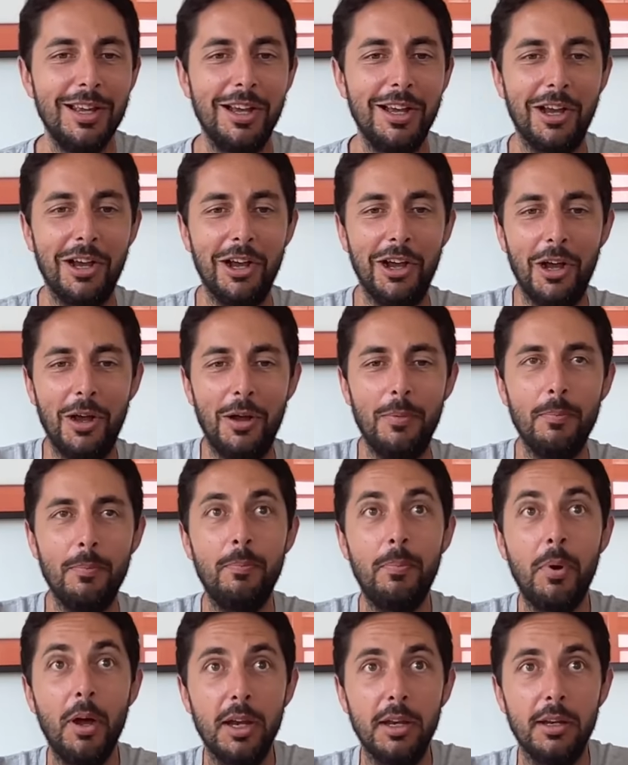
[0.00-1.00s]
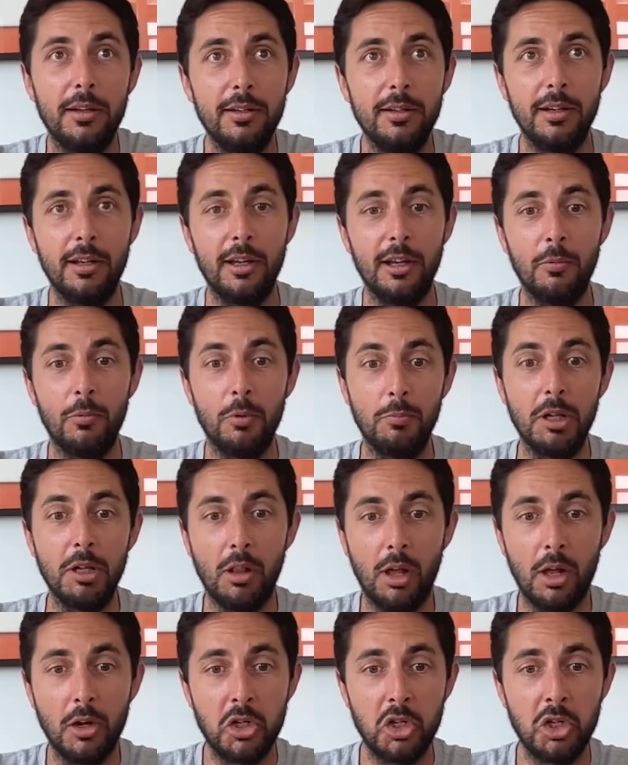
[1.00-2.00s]
Um, but uh, when we
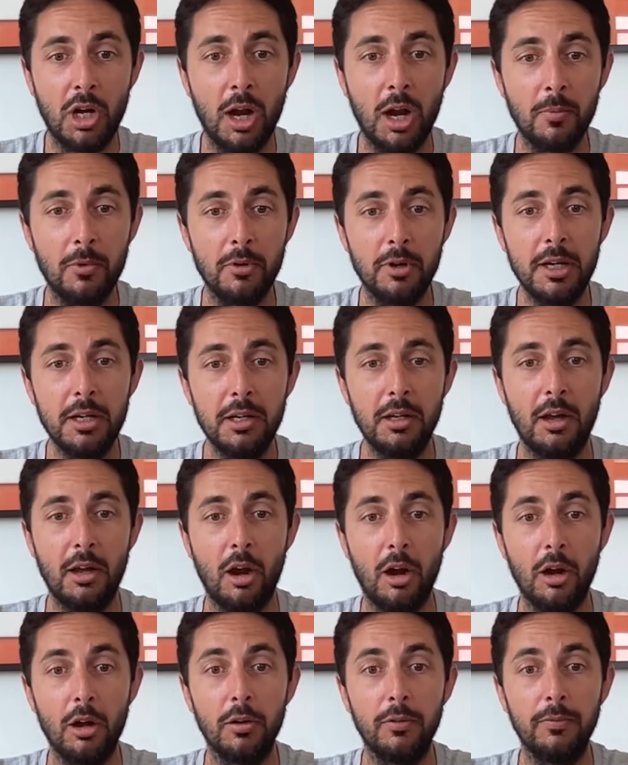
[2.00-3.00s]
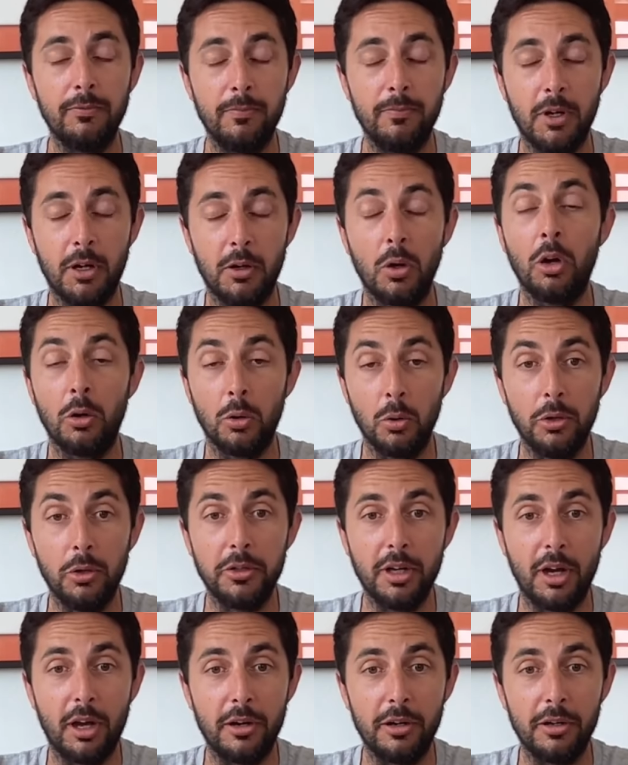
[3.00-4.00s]
launched SHAmory, our, our, our, older
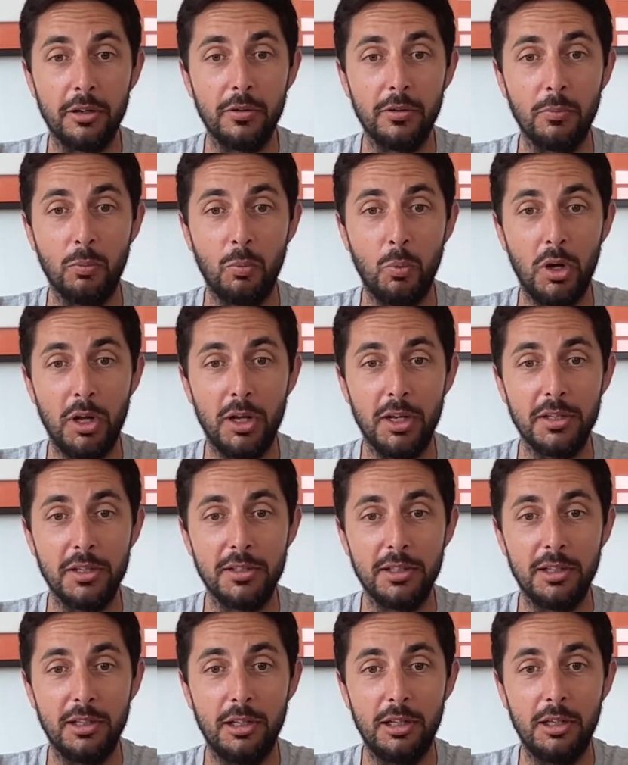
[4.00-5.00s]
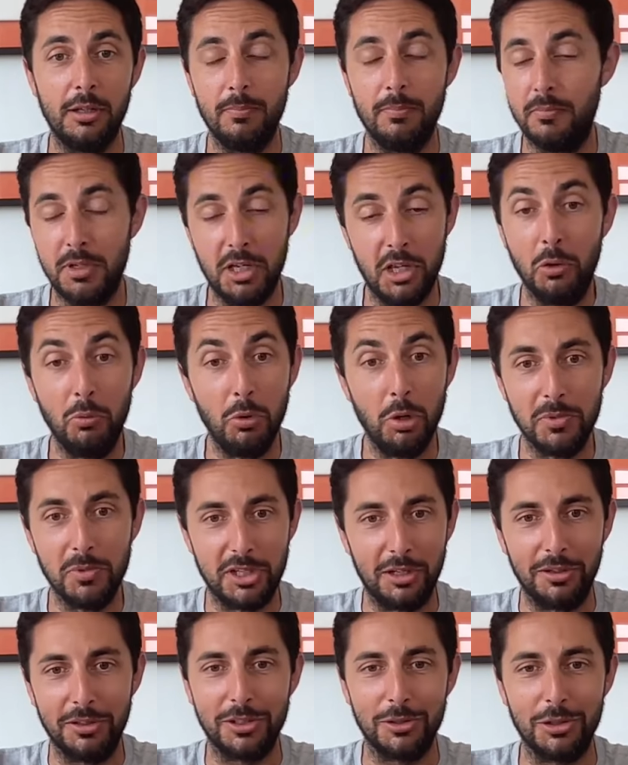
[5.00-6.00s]
daughter was um, in the womb
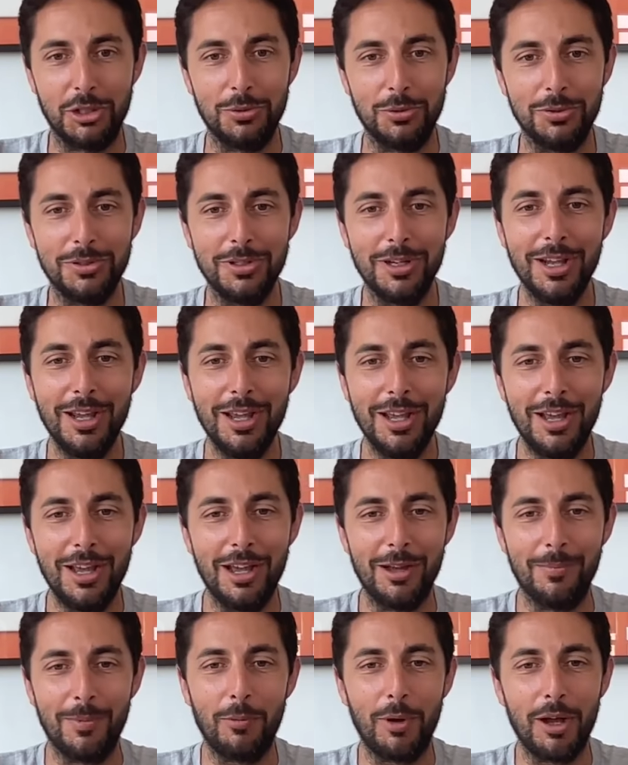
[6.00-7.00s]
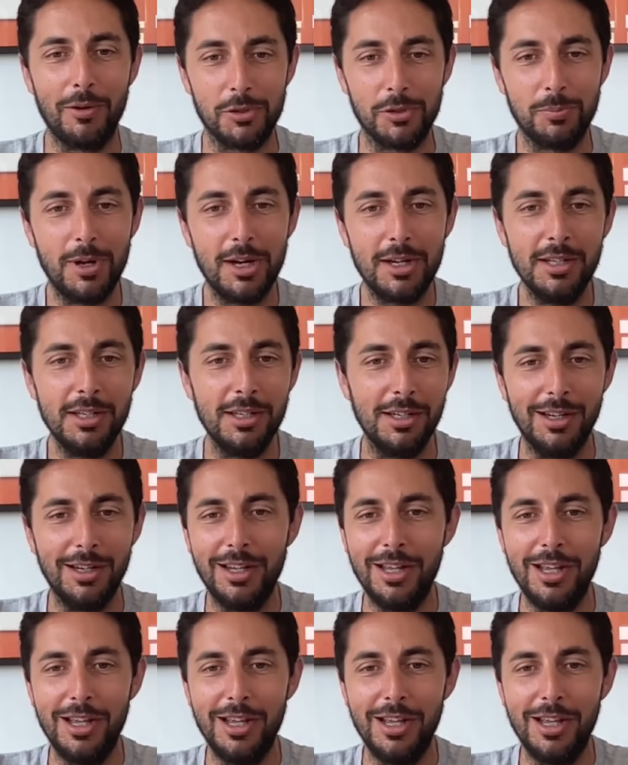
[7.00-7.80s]
still. So she was, uh, my wife was pregnant.